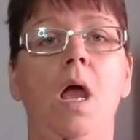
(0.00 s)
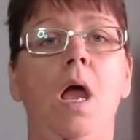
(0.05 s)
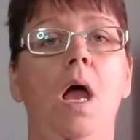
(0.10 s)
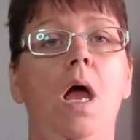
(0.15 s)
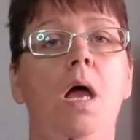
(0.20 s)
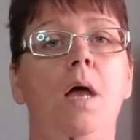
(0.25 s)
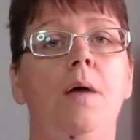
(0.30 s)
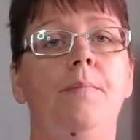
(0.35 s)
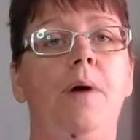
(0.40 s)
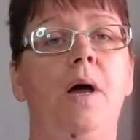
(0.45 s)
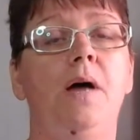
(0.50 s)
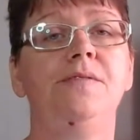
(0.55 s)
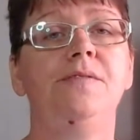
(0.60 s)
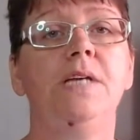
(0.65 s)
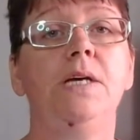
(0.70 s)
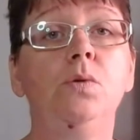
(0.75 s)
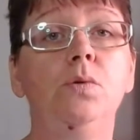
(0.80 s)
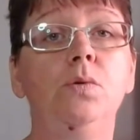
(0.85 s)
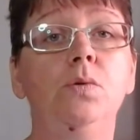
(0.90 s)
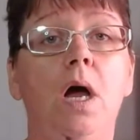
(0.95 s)
I've
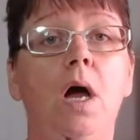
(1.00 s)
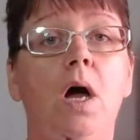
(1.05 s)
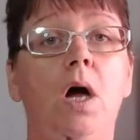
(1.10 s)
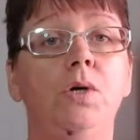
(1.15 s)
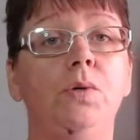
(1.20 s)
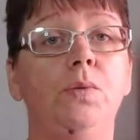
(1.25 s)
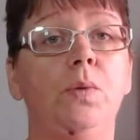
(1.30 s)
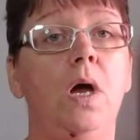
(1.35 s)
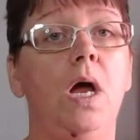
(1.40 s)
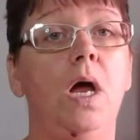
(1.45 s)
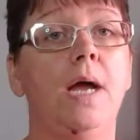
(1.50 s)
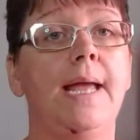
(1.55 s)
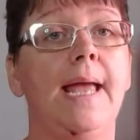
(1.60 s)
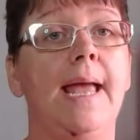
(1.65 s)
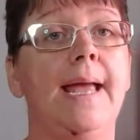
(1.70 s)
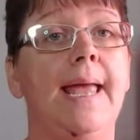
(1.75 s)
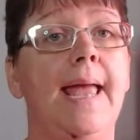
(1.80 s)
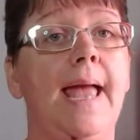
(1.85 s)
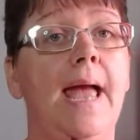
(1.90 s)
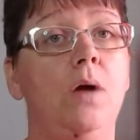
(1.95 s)
done all the hard work
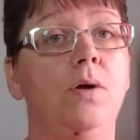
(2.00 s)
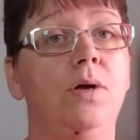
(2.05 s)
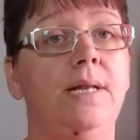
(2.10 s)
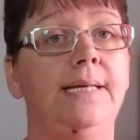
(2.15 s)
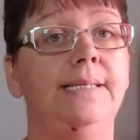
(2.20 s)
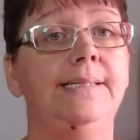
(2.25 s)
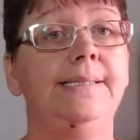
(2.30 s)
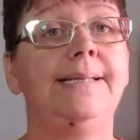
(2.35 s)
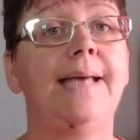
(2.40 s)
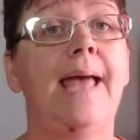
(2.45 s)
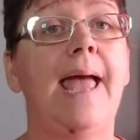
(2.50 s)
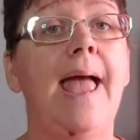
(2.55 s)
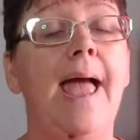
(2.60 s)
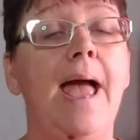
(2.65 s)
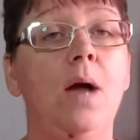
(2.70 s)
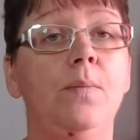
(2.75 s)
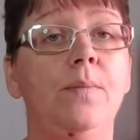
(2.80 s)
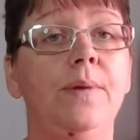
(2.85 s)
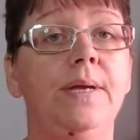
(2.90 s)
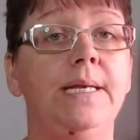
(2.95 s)
and calculated
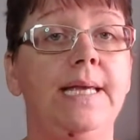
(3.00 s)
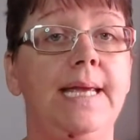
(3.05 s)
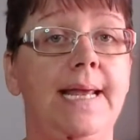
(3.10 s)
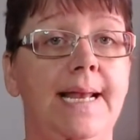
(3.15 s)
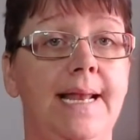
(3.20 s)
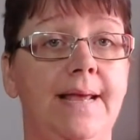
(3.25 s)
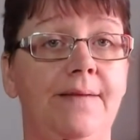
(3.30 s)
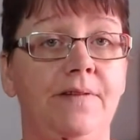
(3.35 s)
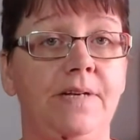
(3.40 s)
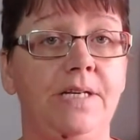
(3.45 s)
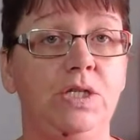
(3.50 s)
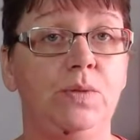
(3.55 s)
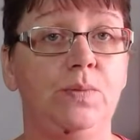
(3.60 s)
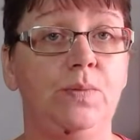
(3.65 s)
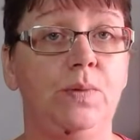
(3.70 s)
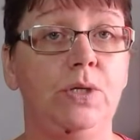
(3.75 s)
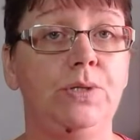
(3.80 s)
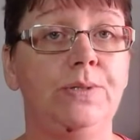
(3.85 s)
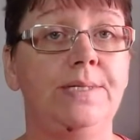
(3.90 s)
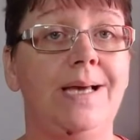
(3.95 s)
how many 11-inch
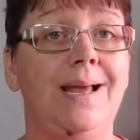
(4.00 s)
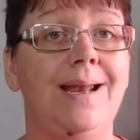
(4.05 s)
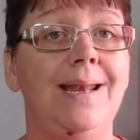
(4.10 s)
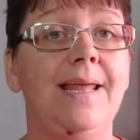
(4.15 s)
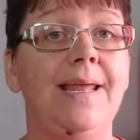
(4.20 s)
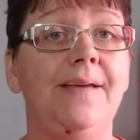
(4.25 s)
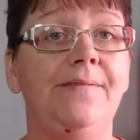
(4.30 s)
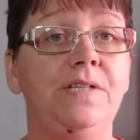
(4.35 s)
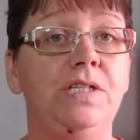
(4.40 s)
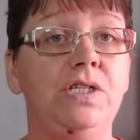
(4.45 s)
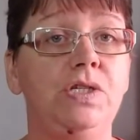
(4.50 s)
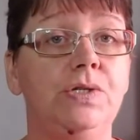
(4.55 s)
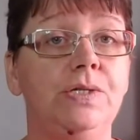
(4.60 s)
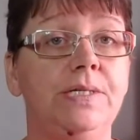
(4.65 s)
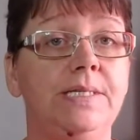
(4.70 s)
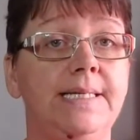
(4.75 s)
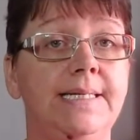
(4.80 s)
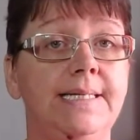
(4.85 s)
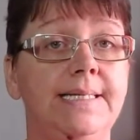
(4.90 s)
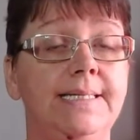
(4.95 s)
balloons are left in your
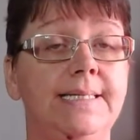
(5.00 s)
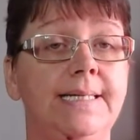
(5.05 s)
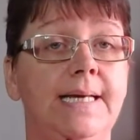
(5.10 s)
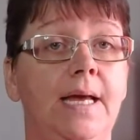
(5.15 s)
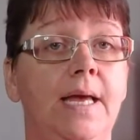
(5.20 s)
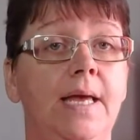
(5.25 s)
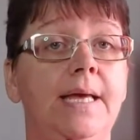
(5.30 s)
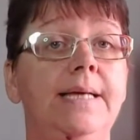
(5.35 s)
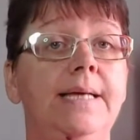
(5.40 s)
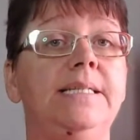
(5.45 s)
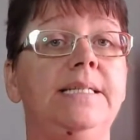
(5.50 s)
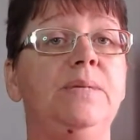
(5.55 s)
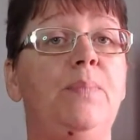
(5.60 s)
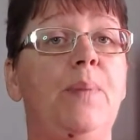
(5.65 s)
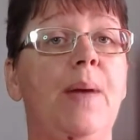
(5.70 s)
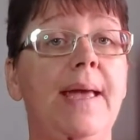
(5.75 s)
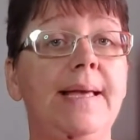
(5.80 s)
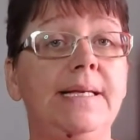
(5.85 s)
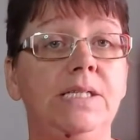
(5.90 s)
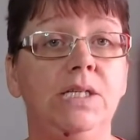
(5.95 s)
cylinder,
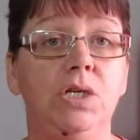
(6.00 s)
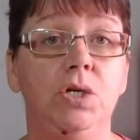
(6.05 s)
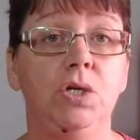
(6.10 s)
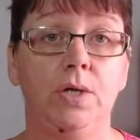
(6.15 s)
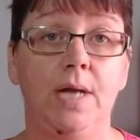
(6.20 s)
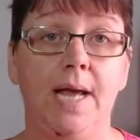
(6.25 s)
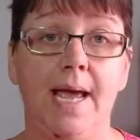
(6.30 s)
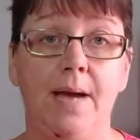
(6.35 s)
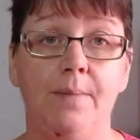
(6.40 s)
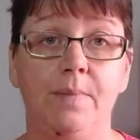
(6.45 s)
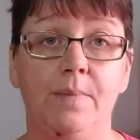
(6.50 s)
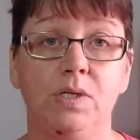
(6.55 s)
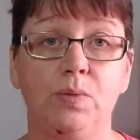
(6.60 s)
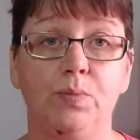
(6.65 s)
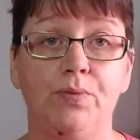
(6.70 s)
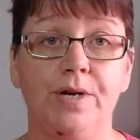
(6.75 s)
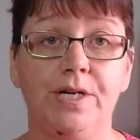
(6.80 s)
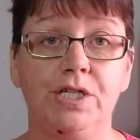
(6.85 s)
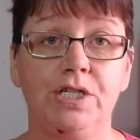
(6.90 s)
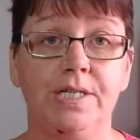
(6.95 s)
depending on how much
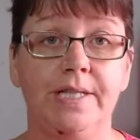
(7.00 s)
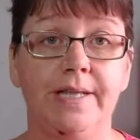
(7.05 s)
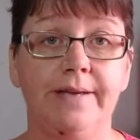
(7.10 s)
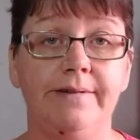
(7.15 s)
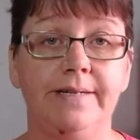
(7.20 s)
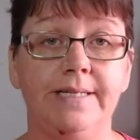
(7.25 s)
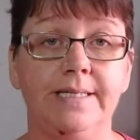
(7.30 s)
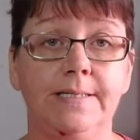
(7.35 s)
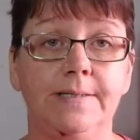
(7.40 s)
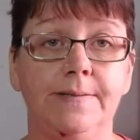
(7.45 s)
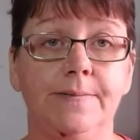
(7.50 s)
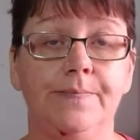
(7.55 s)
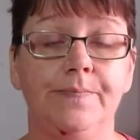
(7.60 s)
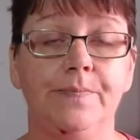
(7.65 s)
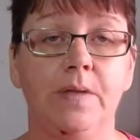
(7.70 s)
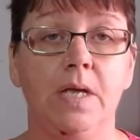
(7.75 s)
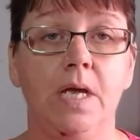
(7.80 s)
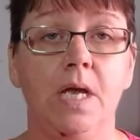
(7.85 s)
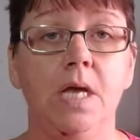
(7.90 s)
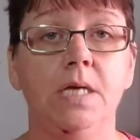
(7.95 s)
pressure there is.
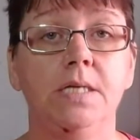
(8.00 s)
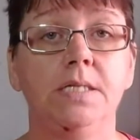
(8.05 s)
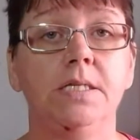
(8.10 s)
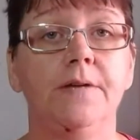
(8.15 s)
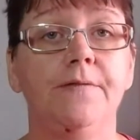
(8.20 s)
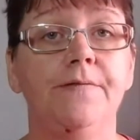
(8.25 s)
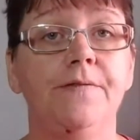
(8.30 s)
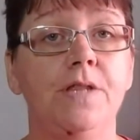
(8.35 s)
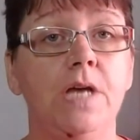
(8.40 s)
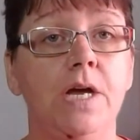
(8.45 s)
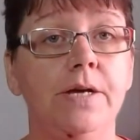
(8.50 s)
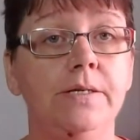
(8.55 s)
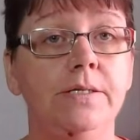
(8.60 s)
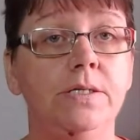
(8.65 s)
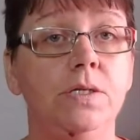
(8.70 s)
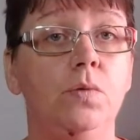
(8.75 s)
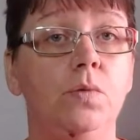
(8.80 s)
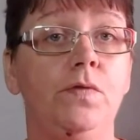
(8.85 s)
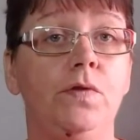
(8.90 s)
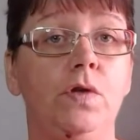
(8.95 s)
So for those
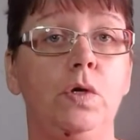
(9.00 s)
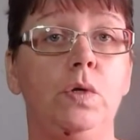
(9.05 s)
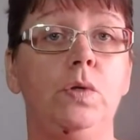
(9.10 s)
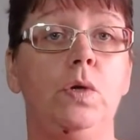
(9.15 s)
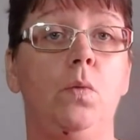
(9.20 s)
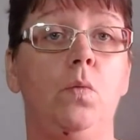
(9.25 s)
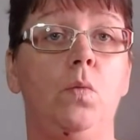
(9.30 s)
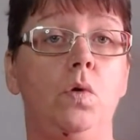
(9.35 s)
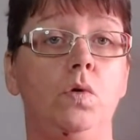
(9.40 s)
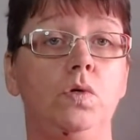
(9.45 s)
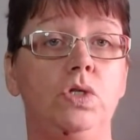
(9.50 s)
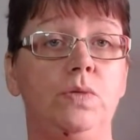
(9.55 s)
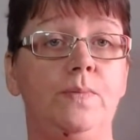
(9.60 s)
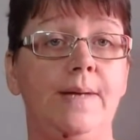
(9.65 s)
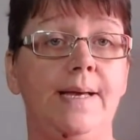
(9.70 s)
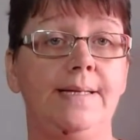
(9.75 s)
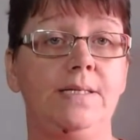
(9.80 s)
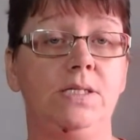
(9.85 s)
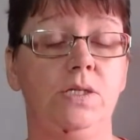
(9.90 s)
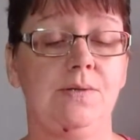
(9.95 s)
of you that want to
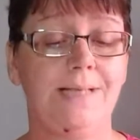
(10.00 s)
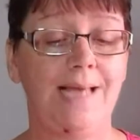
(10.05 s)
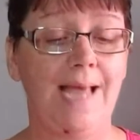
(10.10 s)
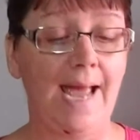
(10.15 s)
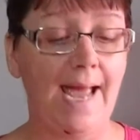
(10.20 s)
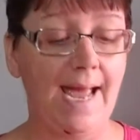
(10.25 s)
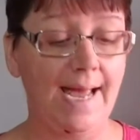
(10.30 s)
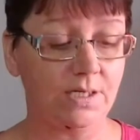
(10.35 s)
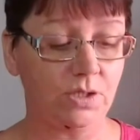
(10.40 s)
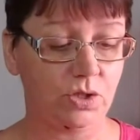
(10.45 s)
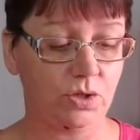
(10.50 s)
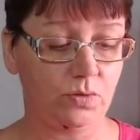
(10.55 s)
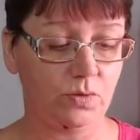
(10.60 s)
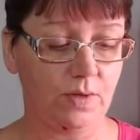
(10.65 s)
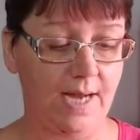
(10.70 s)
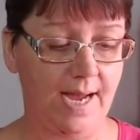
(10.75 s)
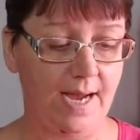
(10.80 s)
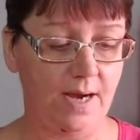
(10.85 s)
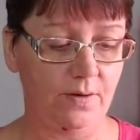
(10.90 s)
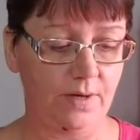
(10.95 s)
be able to do the actual
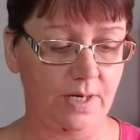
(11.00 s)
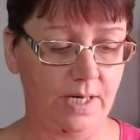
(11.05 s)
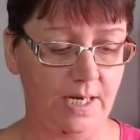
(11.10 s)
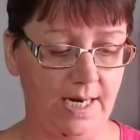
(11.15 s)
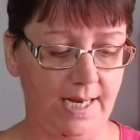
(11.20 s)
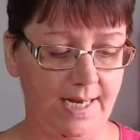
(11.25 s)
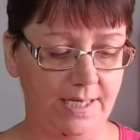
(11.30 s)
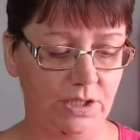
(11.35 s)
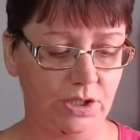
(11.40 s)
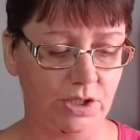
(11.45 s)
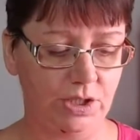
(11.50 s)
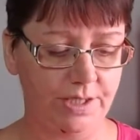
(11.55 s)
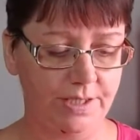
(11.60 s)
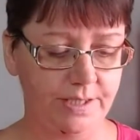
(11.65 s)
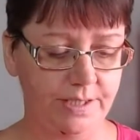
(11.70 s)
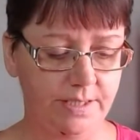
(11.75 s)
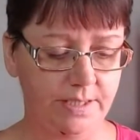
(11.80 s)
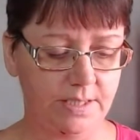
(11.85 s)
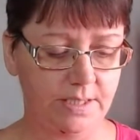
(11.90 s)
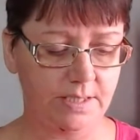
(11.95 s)

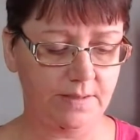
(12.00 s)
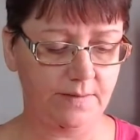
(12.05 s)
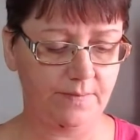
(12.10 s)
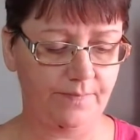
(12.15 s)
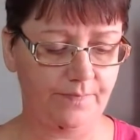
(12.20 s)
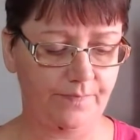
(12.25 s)
calculations